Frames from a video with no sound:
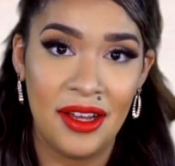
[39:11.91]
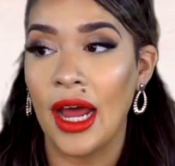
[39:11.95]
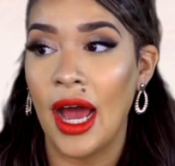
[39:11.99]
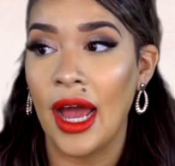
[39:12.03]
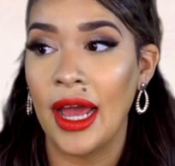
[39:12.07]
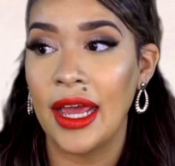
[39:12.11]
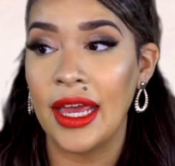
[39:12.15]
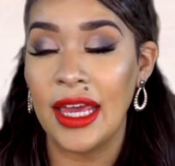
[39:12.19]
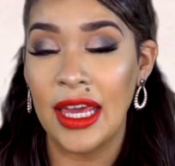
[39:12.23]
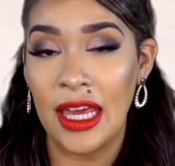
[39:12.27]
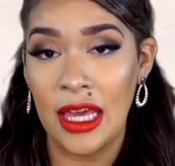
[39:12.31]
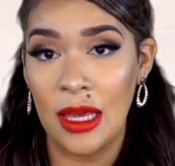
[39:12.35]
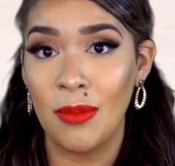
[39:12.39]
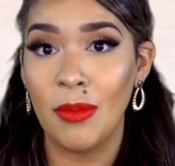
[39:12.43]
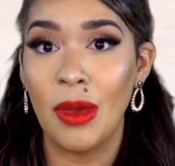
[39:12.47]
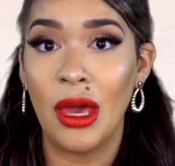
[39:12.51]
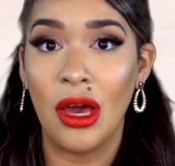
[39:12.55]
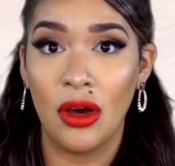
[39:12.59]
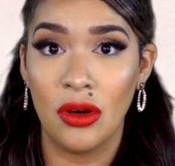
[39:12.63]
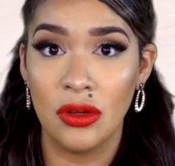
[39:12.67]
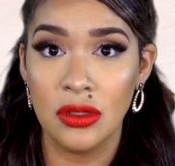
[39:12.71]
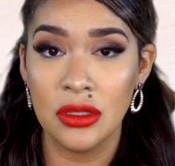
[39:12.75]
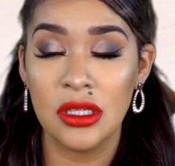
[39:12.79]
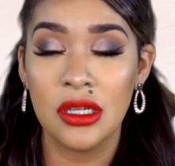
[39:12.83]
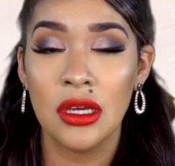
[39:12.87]
I
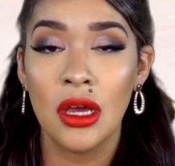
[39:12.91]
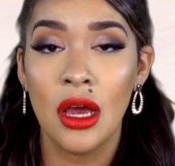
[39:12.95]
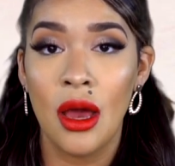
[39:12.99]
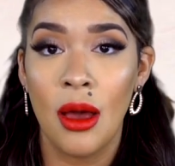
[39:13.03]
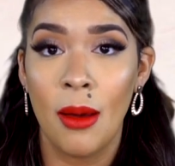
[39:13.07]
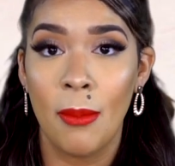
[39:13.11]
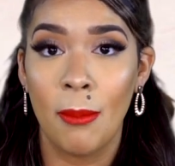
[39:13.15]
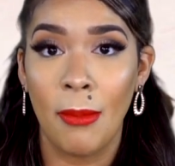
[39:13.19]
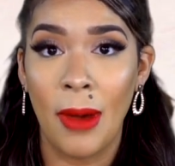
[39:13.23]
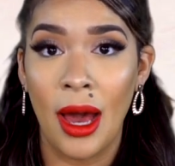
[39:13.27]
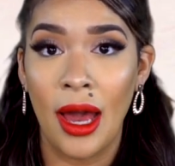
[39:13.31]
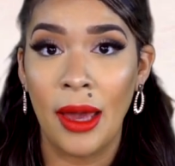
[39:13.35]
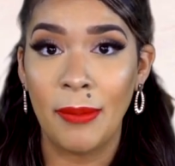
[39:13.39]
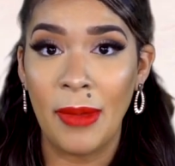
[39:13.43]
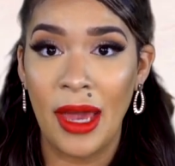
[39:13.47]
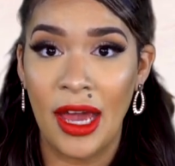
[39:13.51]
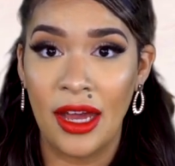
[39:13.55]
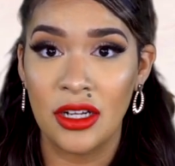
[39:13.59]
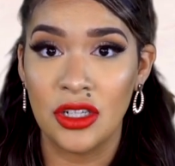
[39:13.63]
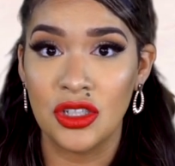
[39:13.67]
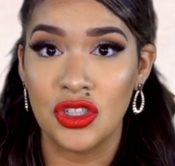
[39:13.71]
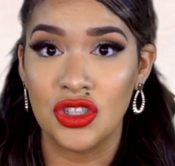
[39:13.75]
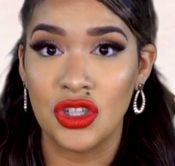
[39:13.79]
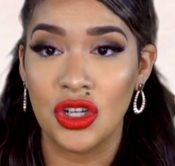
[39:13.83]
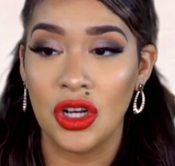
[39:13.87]
emailed my
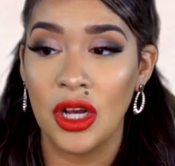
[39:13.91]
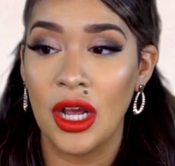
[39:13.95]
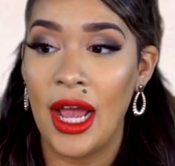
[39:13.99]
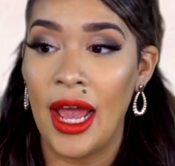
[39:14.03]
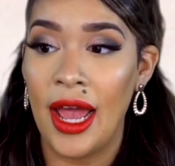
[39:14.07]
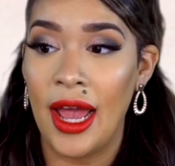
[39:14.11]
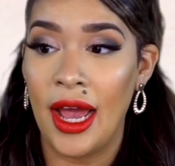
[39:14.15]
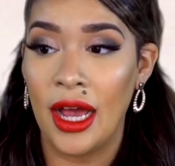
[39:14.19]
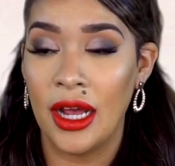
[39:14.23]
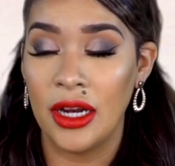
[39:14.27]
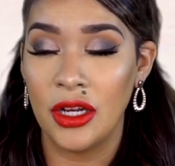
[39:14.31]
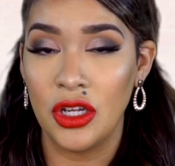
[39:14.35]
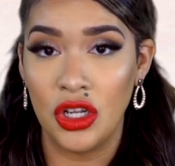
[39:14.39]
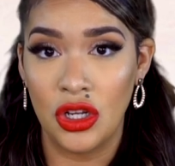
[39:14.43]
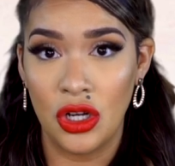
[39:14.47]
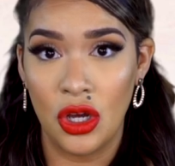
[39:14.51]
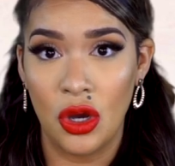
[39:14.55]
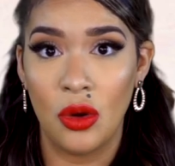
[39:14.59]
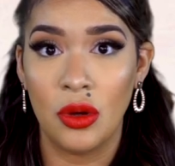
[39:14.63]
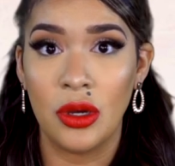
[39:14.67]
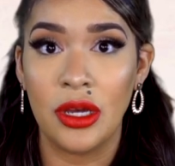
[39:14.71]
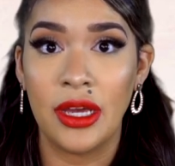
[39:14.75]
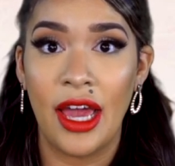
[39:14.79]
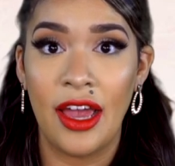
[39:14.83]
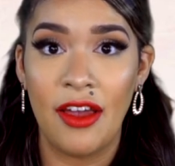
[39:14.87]
manager and, you
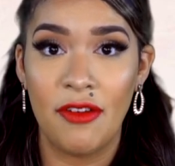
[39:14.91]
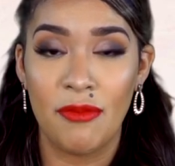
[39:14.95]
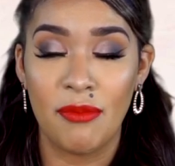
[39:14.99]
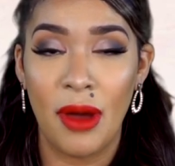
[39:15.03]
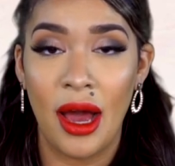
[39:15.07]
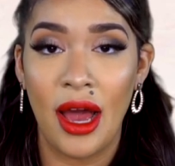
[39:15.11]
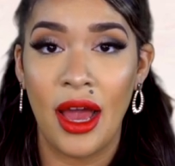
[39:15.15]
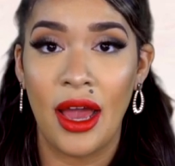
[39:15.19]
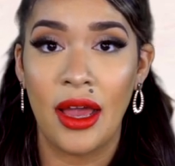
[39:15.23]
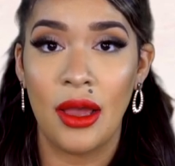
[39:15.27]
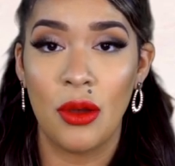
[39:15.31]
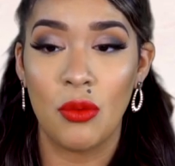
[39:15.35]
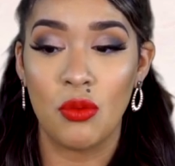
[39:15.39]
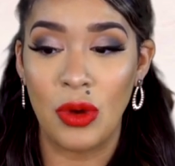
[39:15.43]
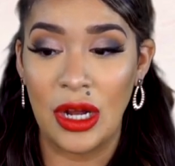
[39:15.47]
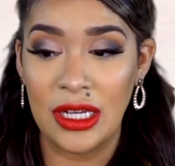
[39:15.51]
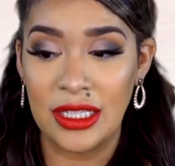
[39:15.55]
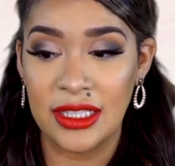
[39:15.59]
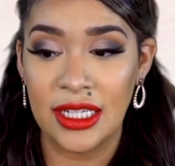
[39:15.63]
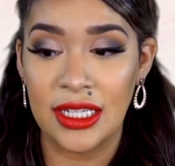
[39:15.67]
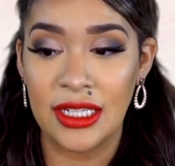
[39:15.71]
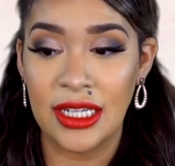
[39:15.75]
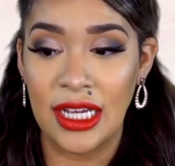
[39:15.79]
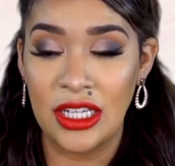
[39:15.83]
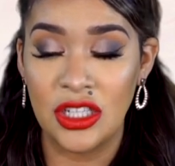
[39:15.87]
know, gave my
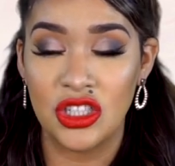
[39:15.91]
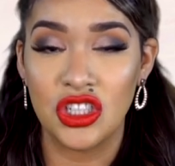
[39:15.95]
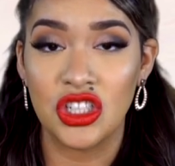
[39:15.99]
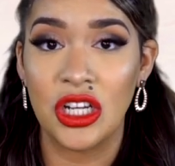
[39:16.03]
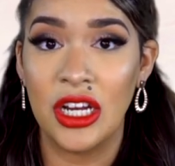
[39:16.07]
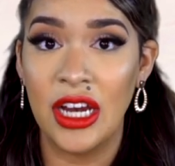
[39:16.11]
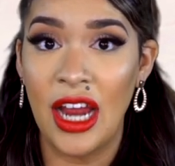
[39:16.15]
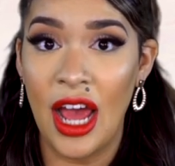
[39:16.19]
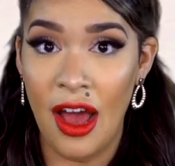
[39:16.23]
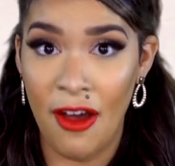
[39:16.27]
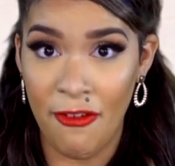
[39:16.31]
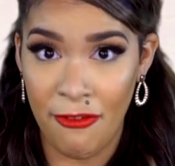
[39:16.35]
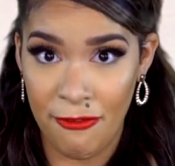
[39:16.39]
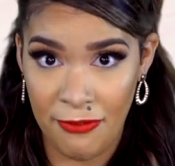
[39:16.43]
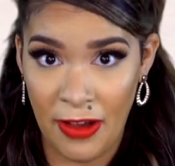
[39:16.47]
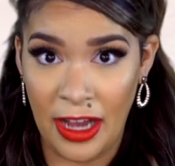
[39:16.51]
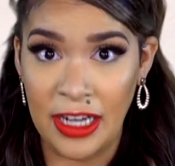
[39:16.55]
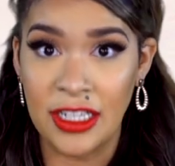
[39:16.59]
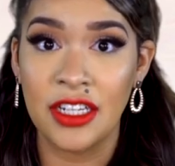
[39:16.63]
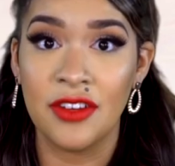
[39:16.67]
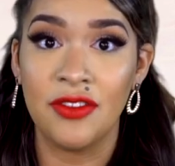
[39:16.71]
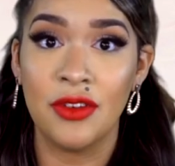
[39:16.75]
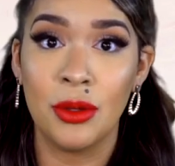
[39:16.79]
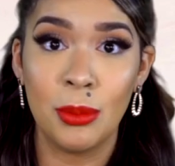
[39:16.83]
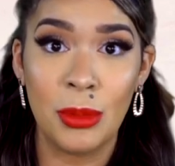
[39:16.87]
resignation
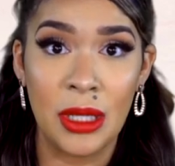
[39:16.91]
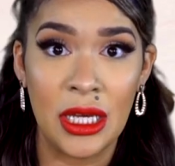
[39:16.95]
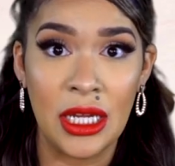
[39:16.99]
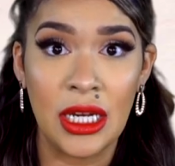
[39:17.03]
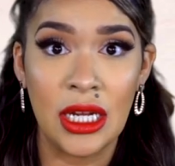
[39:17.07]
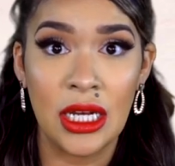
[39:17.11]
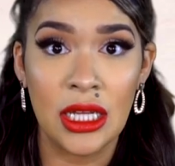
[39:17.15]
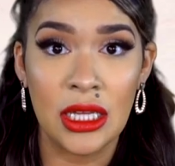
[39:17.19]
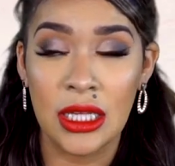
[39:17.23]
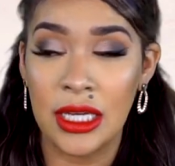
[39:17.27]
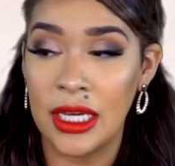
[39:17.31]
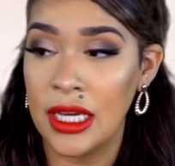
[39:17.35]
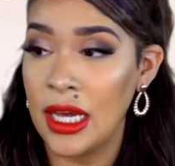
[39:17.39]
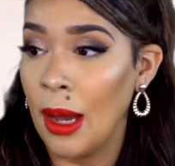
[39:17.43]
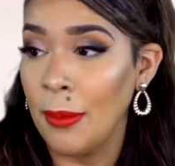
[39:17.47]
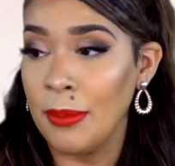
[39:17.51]
effective immediately.